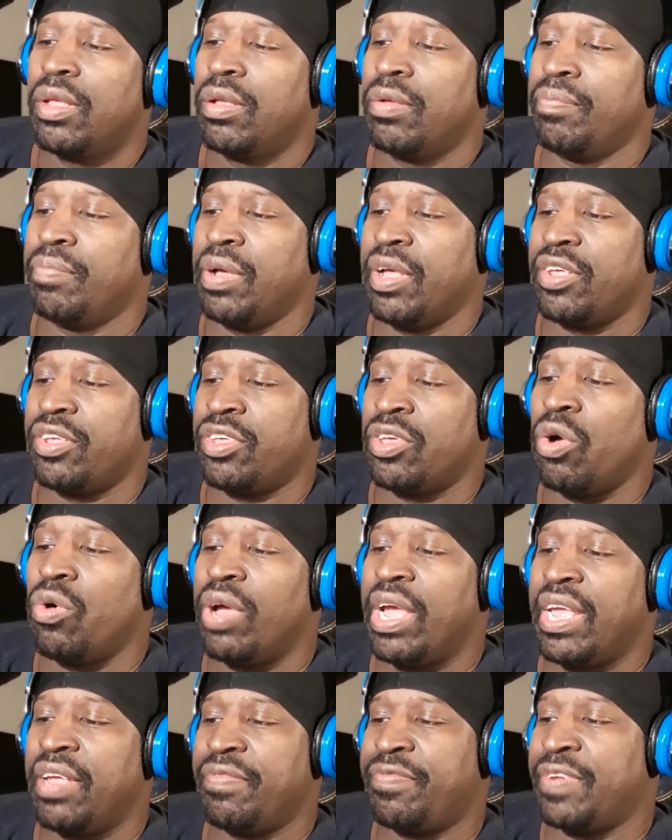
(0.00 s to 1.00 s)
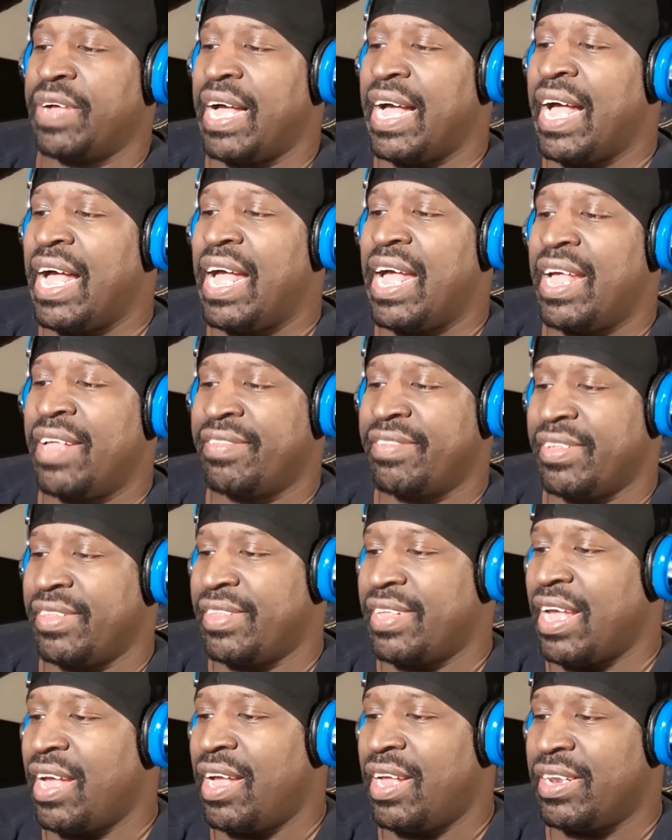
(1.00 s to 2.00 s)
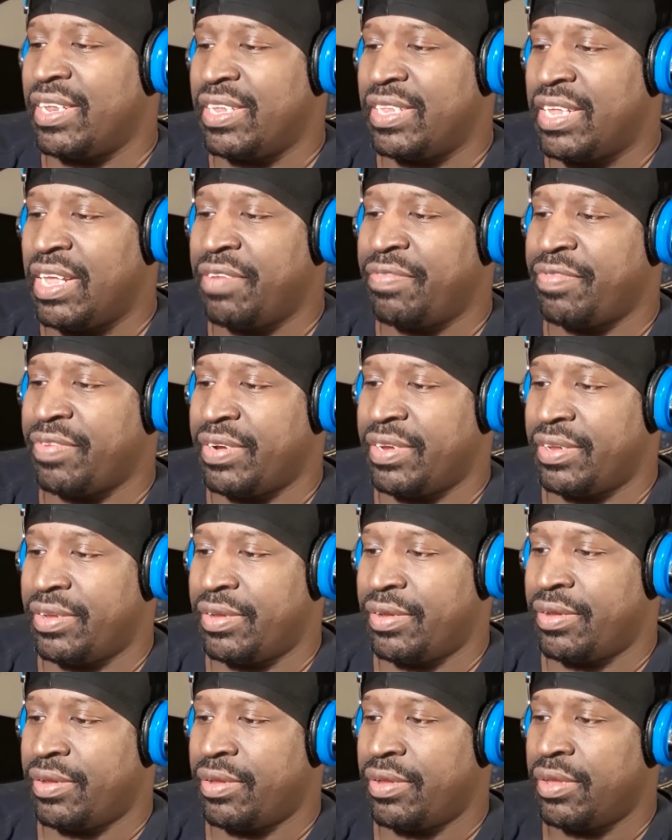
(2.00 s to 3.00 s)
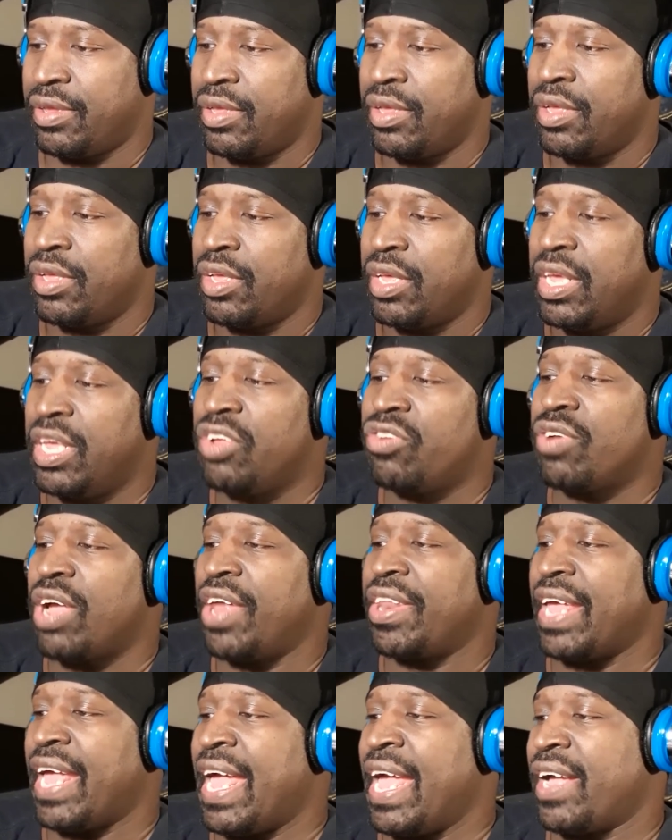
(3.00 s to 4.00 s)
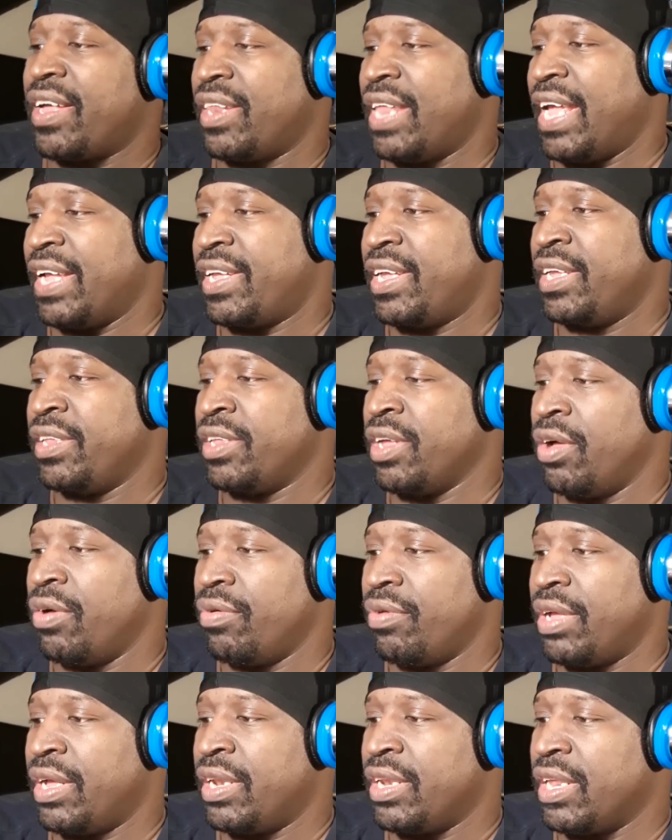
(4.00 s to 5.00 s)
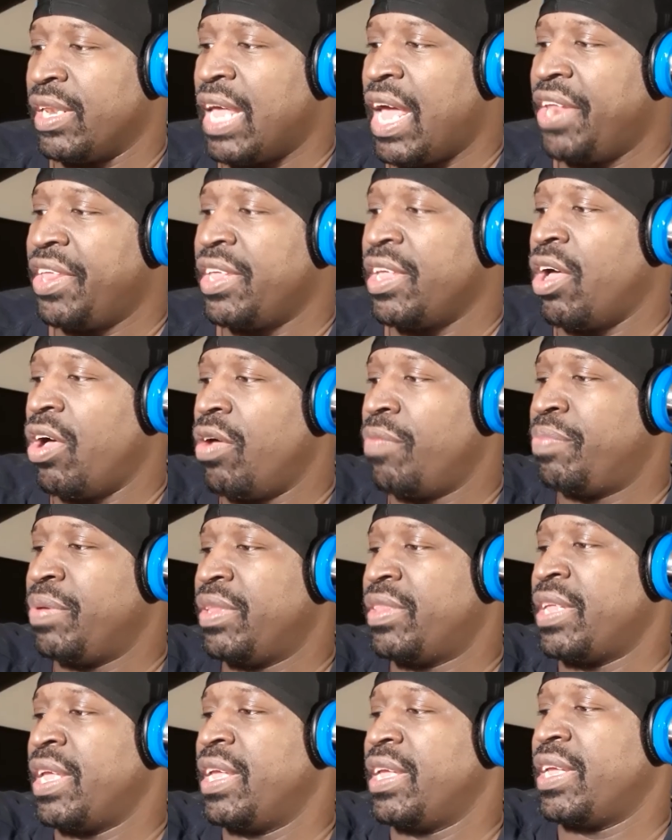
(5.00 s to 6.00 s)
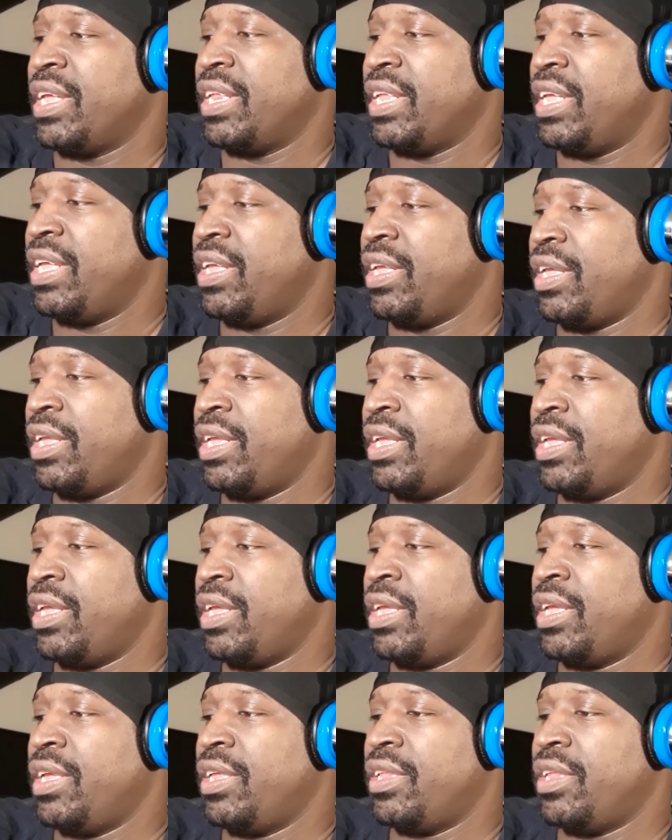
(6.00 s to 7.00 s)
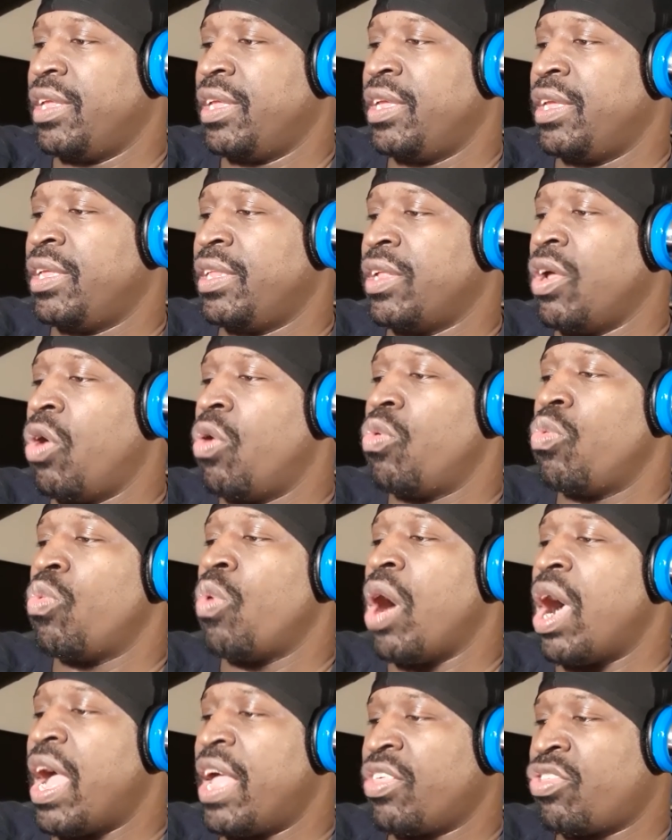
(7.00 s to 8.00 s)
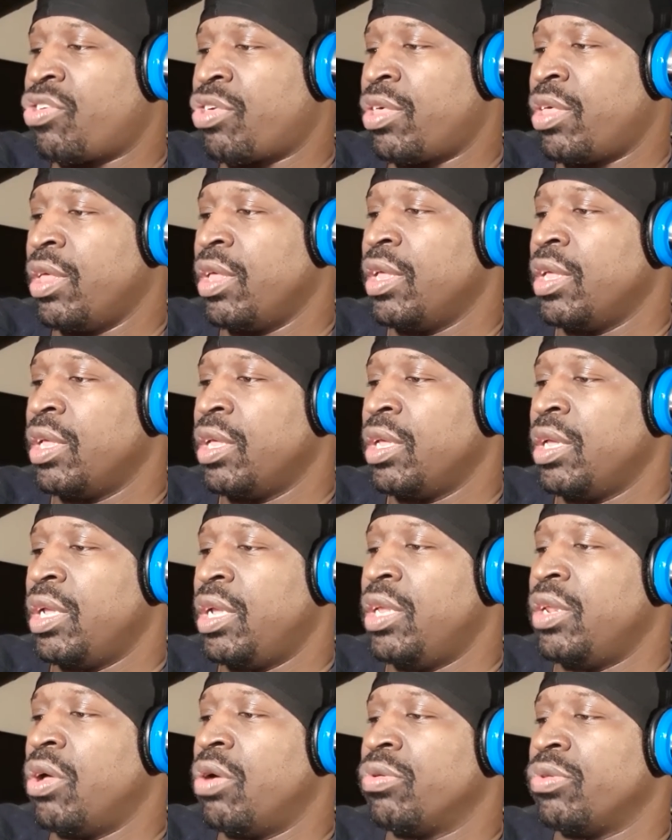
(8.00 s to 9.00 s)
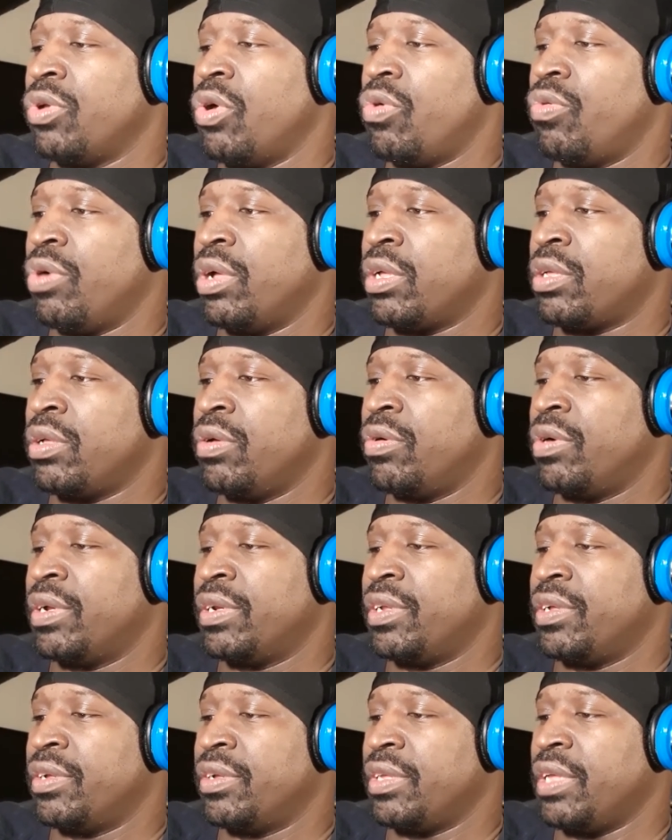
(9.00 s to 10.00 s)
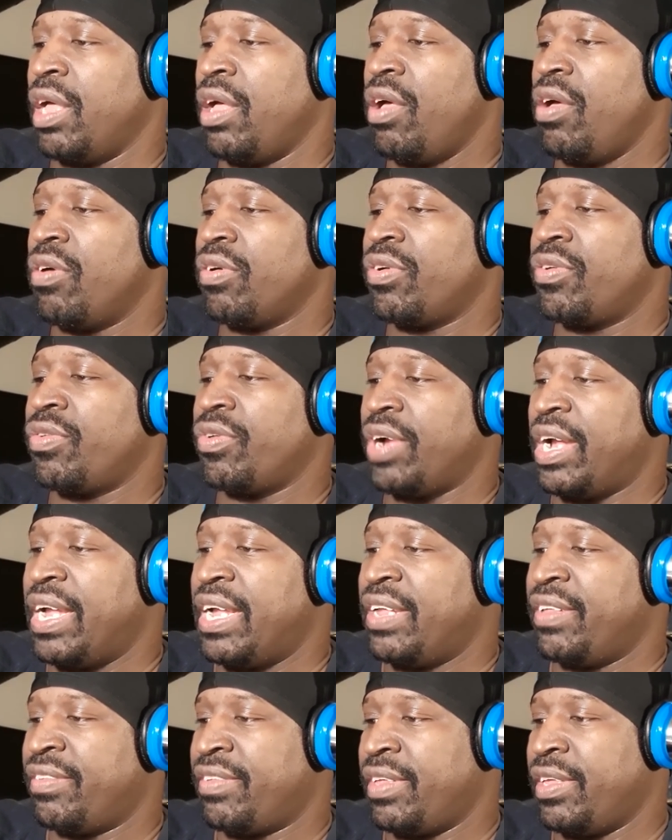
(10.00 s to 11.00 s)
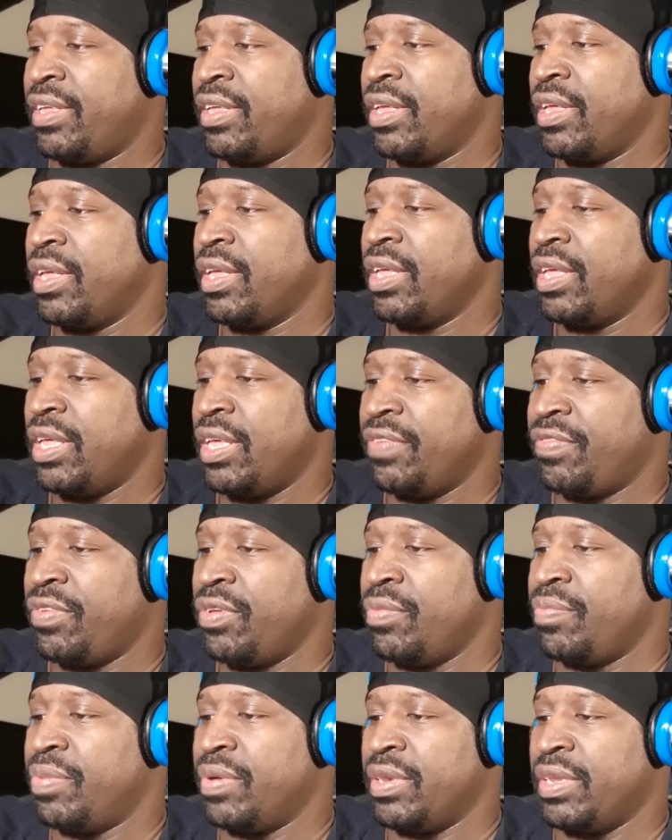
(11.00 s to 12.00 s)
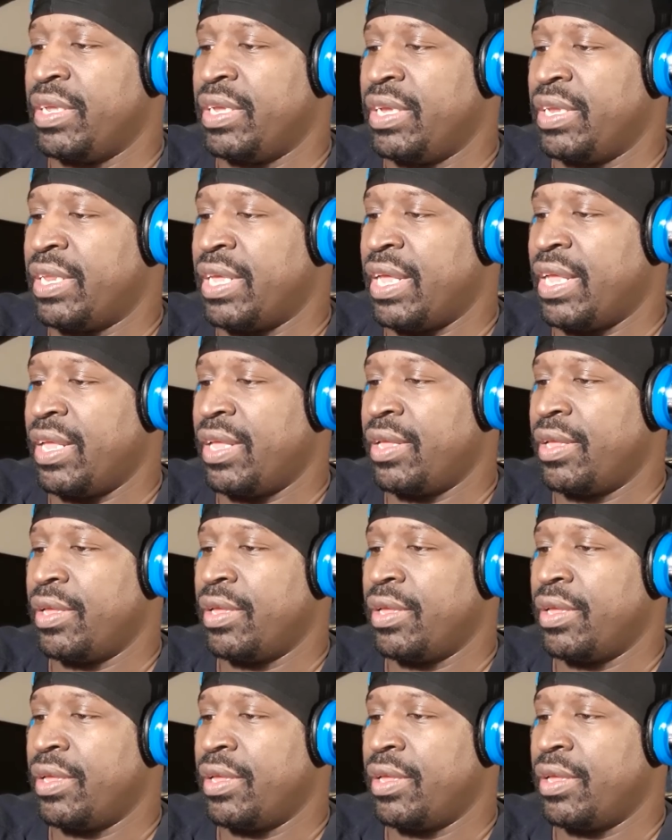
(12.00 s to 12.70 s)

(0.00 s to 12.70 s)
But your hate for I is entirely different. He try to act like he don't. And a lot of y'all be thinking he he he he don't watch. He don't know what's going on. Y'all crazy if you believe that.